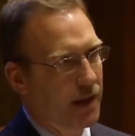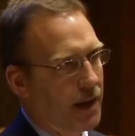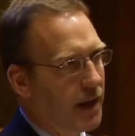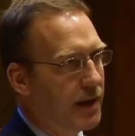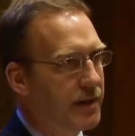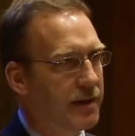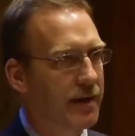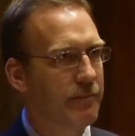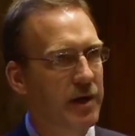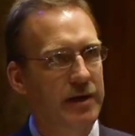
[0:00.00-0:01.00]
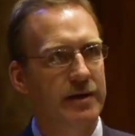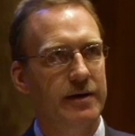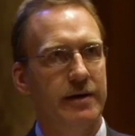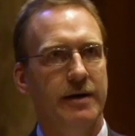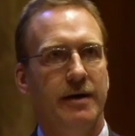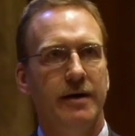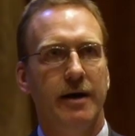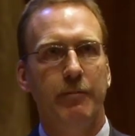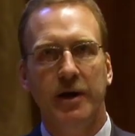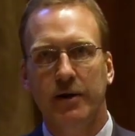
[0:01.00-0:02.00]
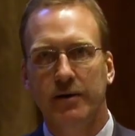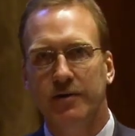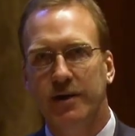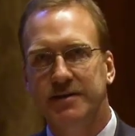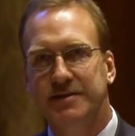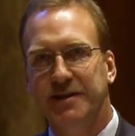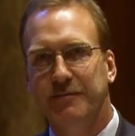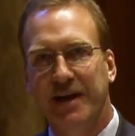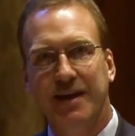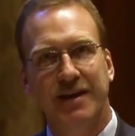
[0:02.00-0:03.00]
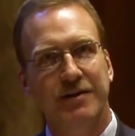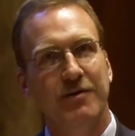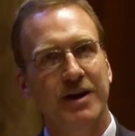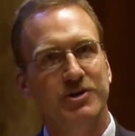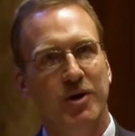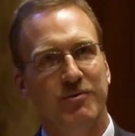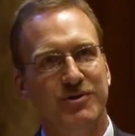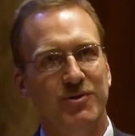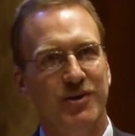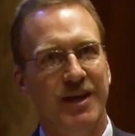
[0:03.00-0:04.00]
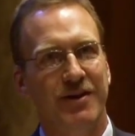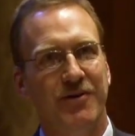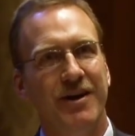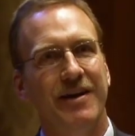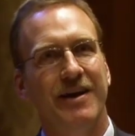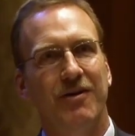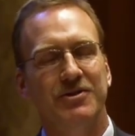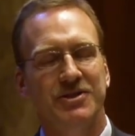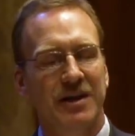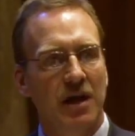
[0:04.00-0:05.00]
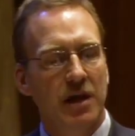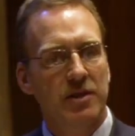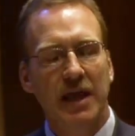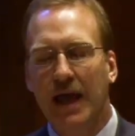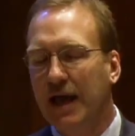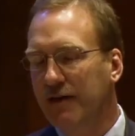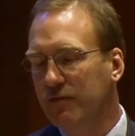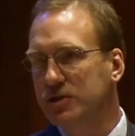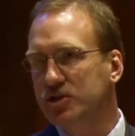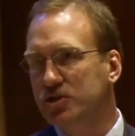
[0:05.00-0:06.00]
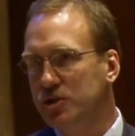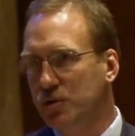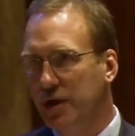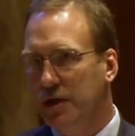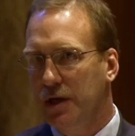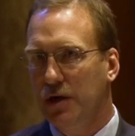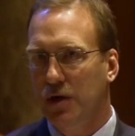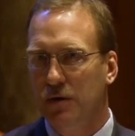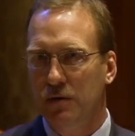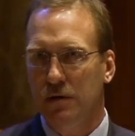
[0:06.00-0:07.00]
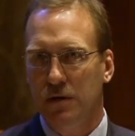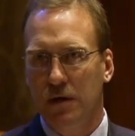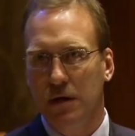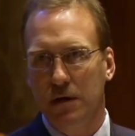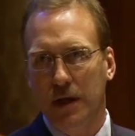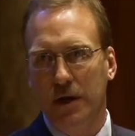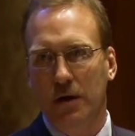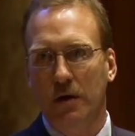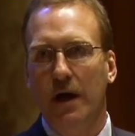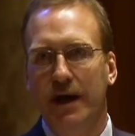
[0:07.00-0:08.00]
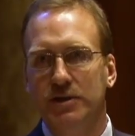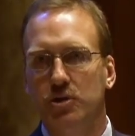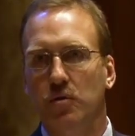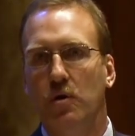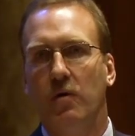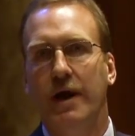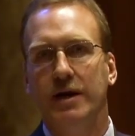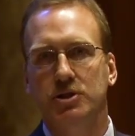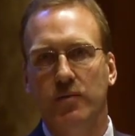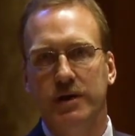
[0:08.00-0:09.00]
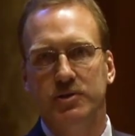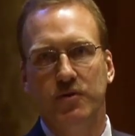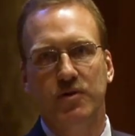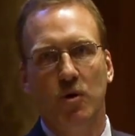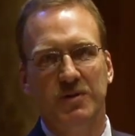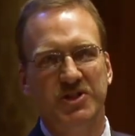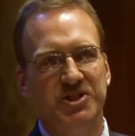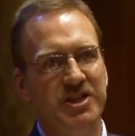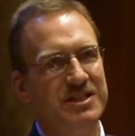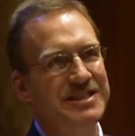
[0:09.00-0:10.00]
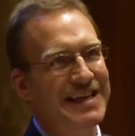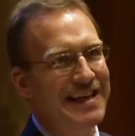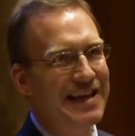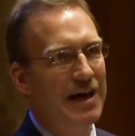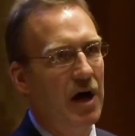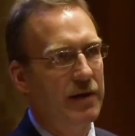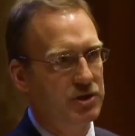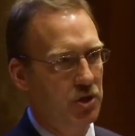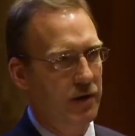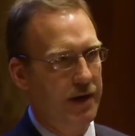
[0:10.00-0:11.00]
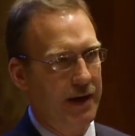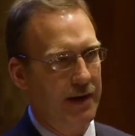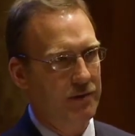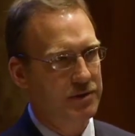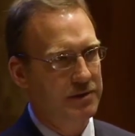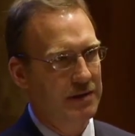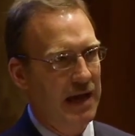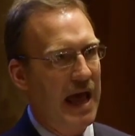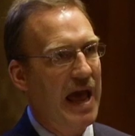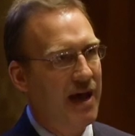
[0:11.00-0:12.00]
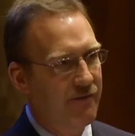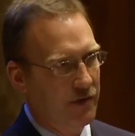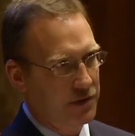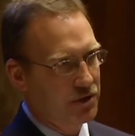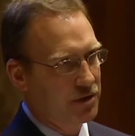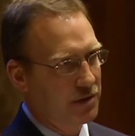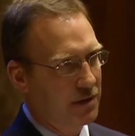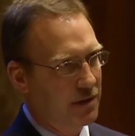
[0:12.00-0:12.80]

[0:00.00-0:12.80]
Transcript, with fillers: and uh, being a, a parent that uh, my kid graduated with twenty-eight credit hours, the average student in our, in our high school graduates with almost sixteen college credit hours. Average.